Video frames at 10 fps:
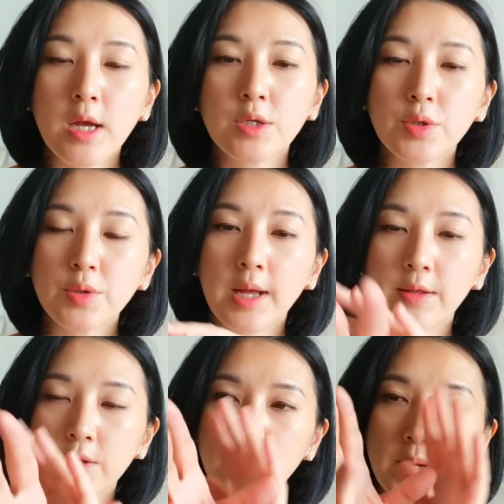So that
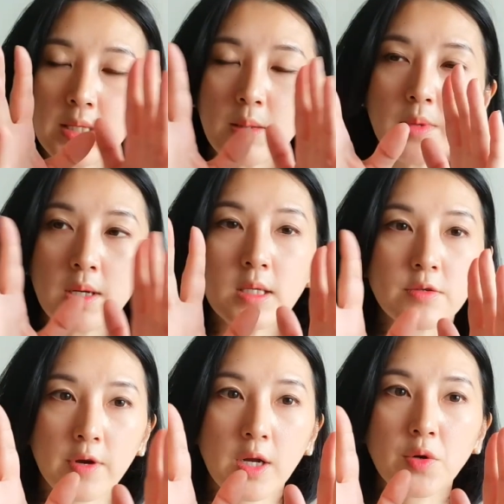20 minutes is
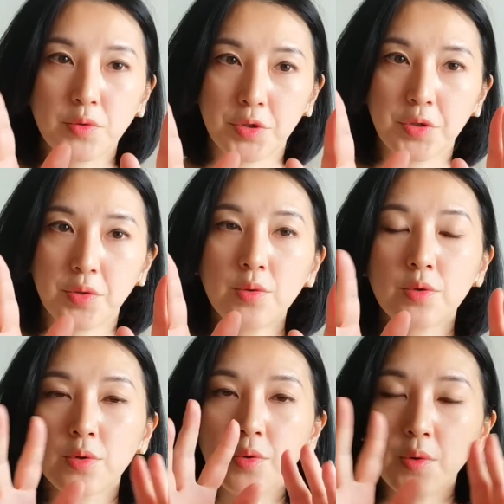very crucial.
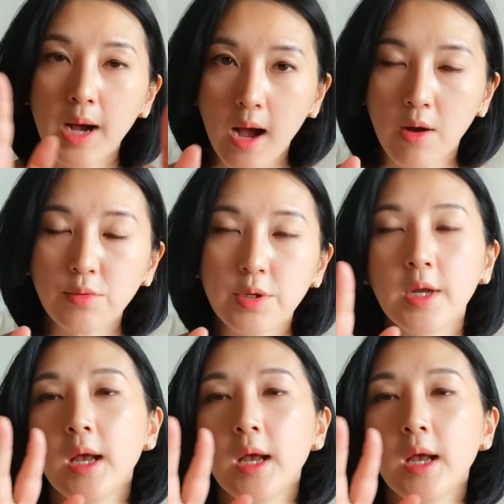Don't go out.